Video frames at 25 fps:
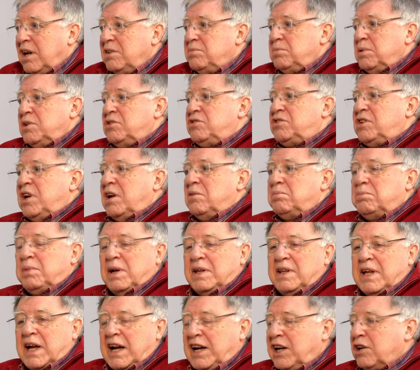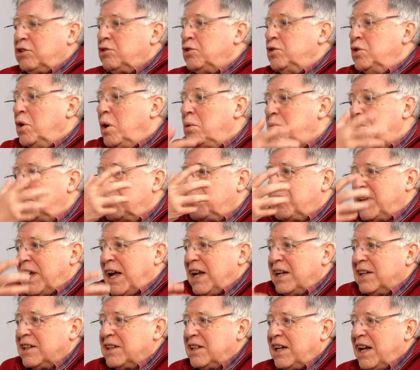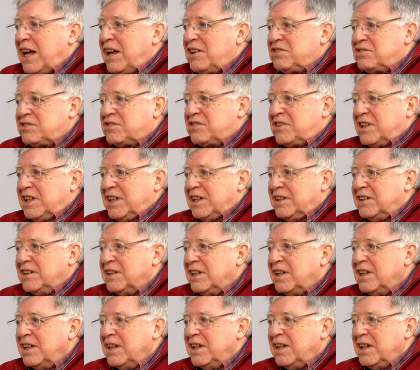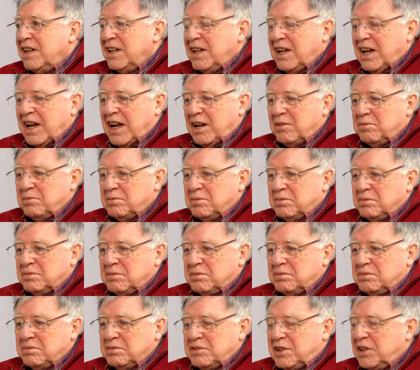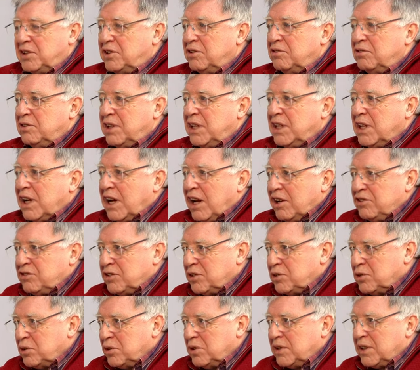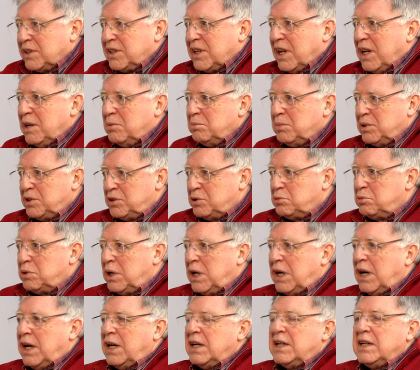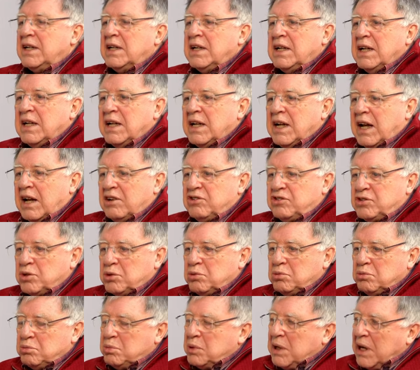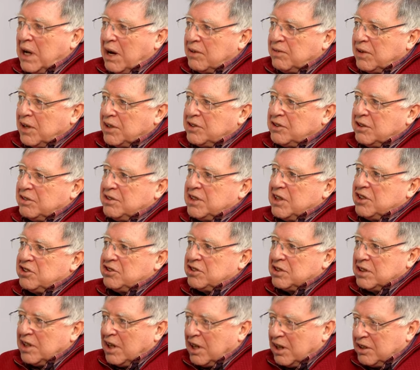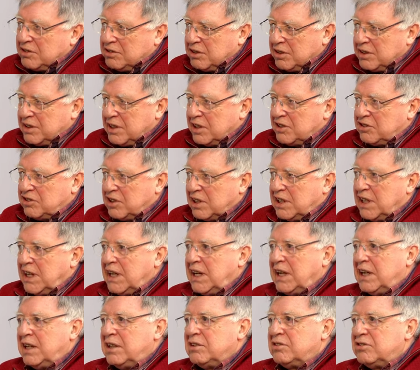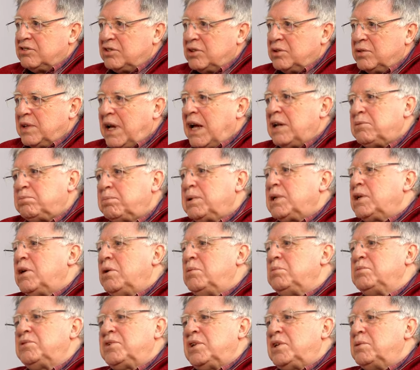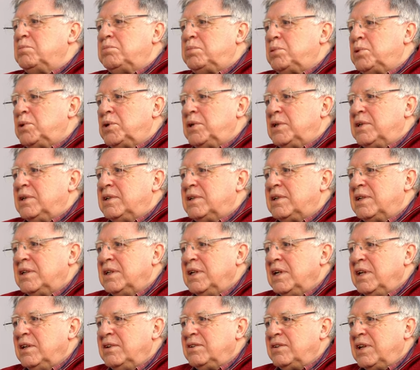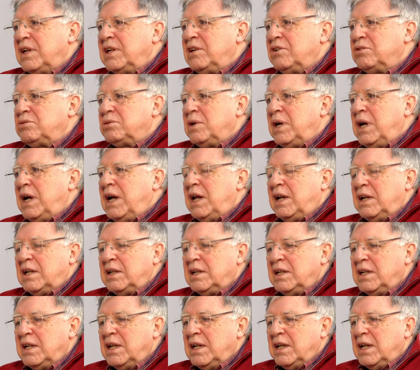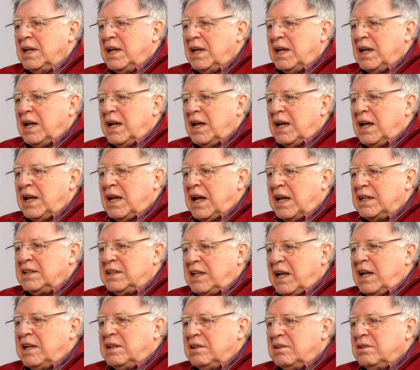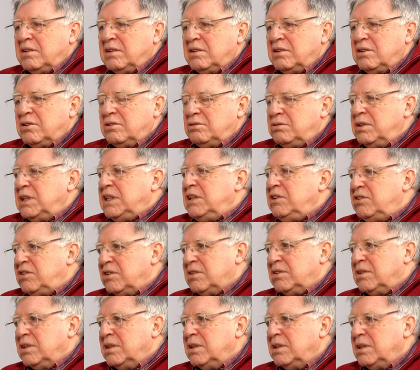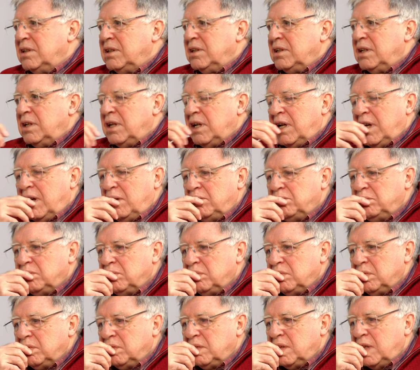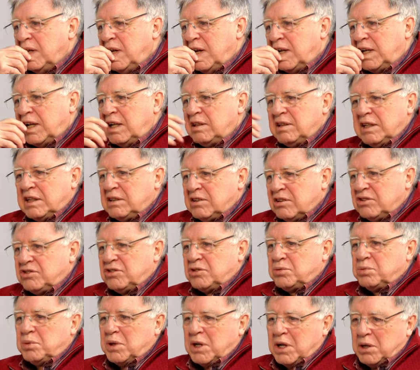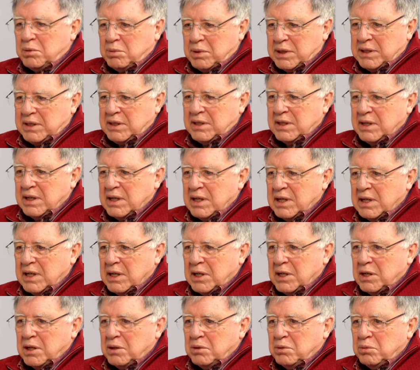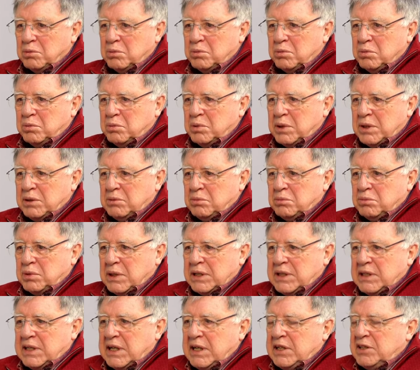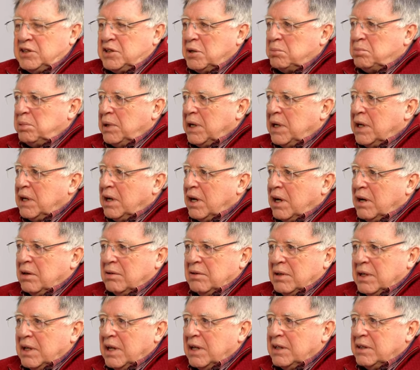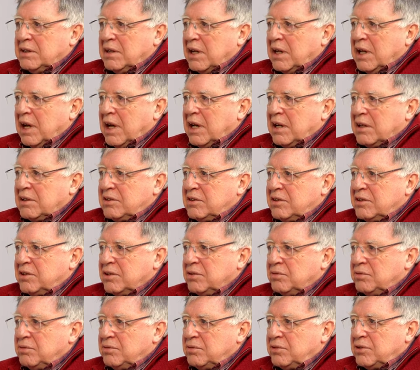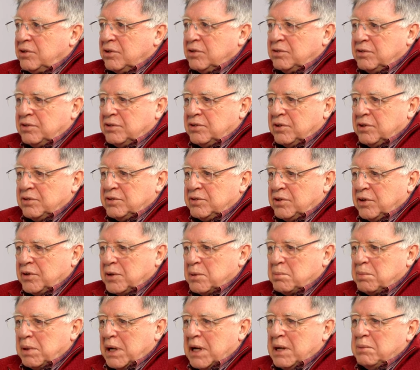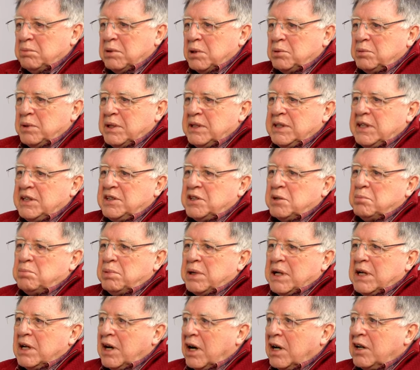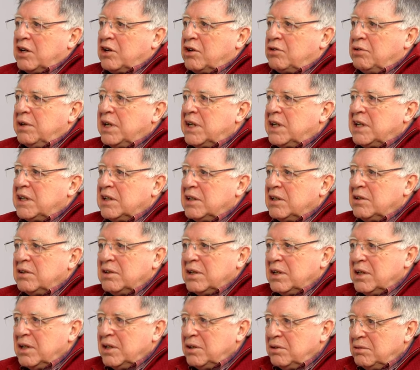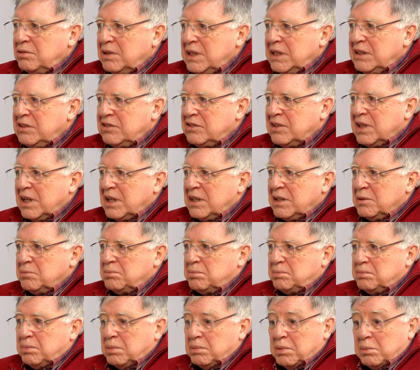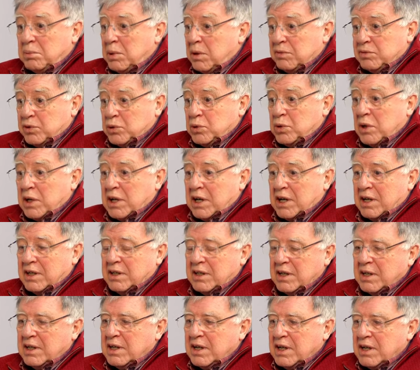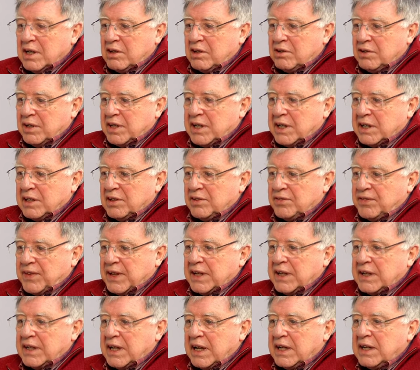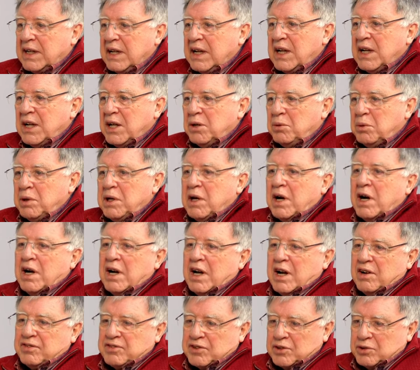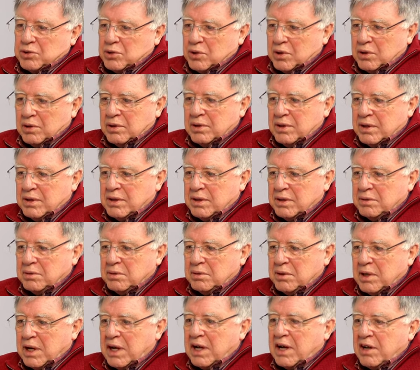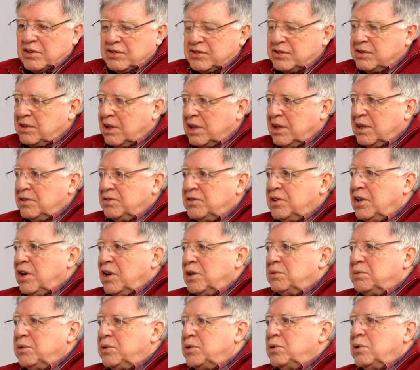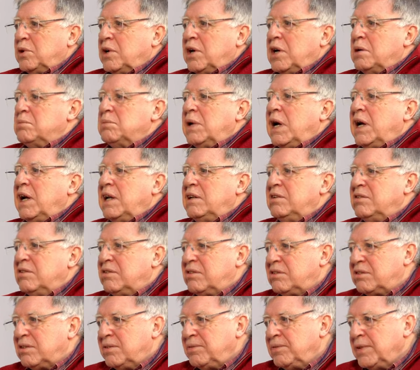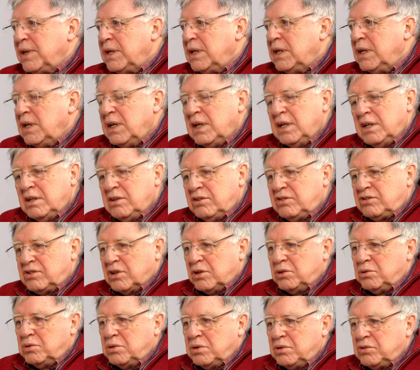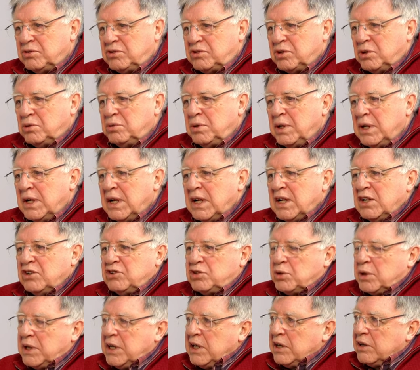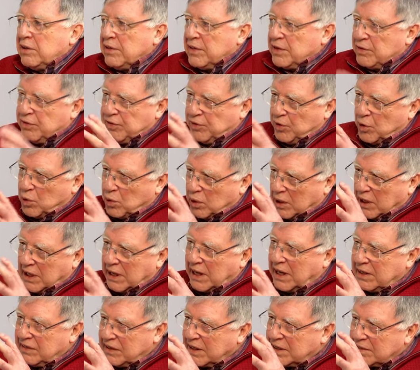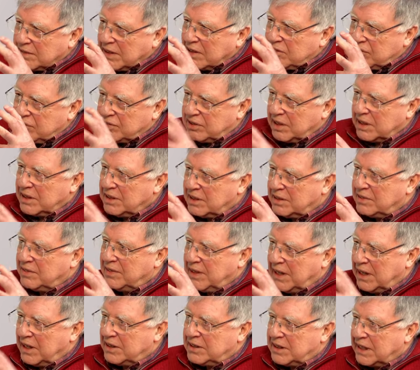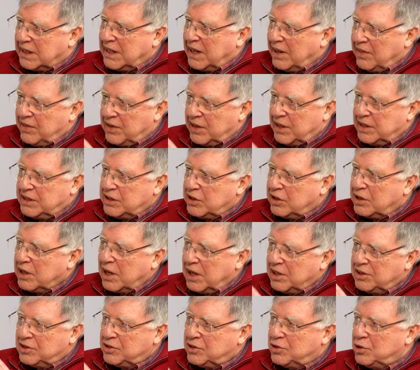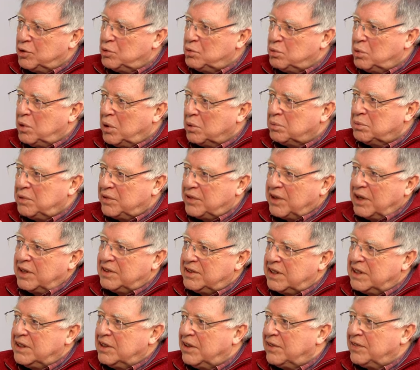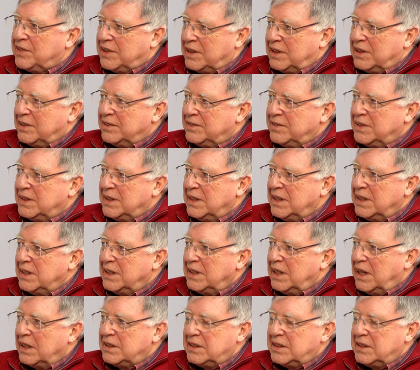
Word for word: I've been shaped by that. I grew up with that in mm-hmm. Glastry. Mm -hmm. um, didn't realize it all the time, but you were. Uh, so we have our tradition, our traditioning. So that becomes an important thing as well. Oh. And then reason. Um, and I think this is where we we, we need to bring our intellect to, to, to, to the Bible. We need to bring our critical reasoning, mm-hmm. above all, our critical thinking. We are, after all, asked to love God with all our minds. Yes. So, so, so here are the four, and I think they sit there together, and you can't do one without the other. Mm-hmm.